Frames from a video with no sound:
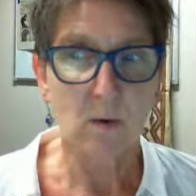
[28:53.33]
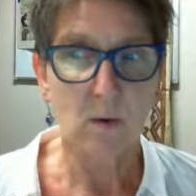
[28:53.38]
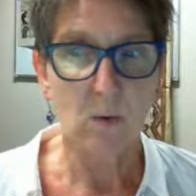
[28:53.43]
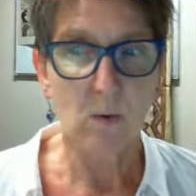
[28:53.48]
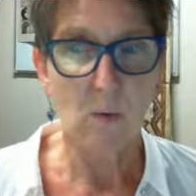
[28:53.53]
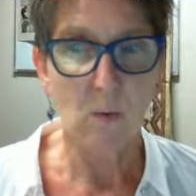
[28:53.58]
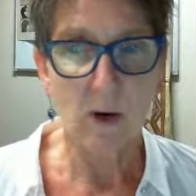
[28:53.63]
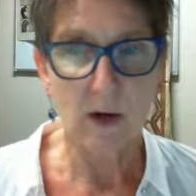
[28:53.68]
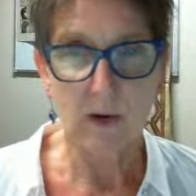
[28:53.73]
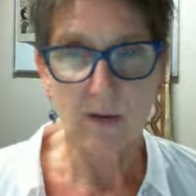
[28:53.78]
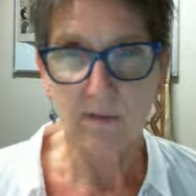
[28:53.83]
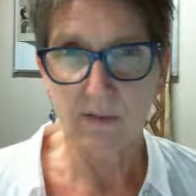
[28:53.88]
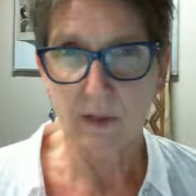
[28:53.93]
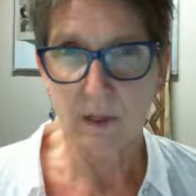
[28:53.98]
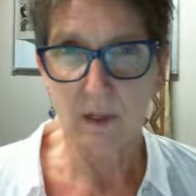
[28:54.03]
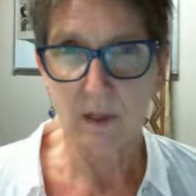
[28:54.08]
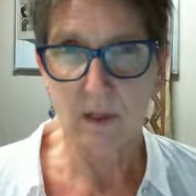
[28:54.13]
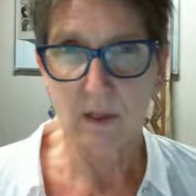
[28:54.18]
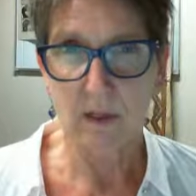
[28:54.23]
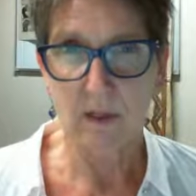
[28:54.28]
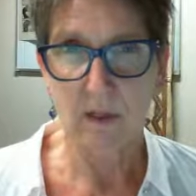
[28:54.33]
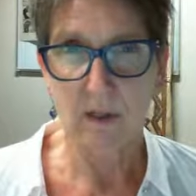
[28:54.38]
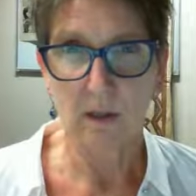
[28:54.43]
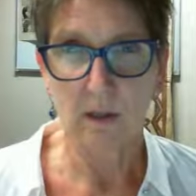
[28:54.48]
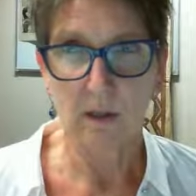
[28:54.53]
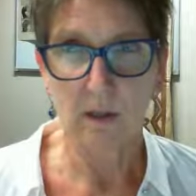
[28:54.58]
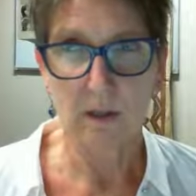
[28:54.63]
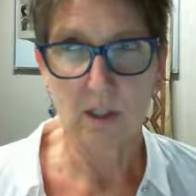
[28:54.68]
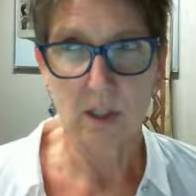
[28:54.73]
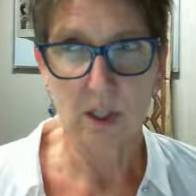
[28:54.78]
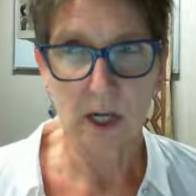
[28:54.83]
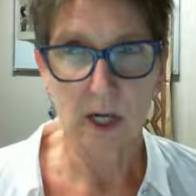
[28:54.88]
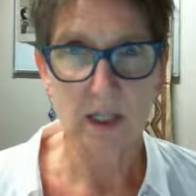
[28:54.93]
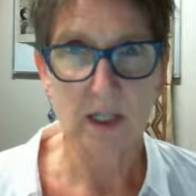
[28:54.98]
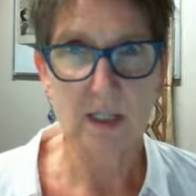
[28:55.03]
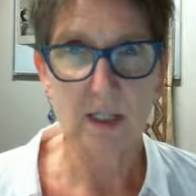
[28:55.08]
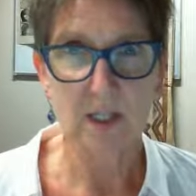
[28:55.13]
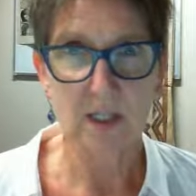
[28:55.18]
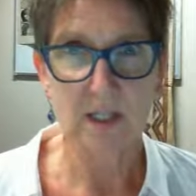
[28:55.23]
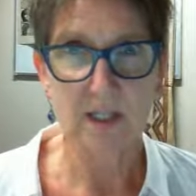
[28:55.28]
One of the
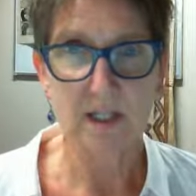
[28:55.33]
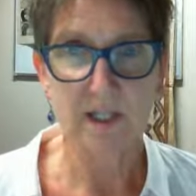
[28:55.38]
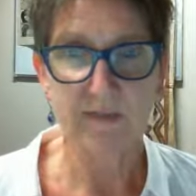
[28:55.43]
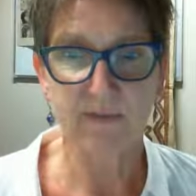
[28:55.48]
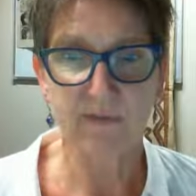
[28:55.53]
challenges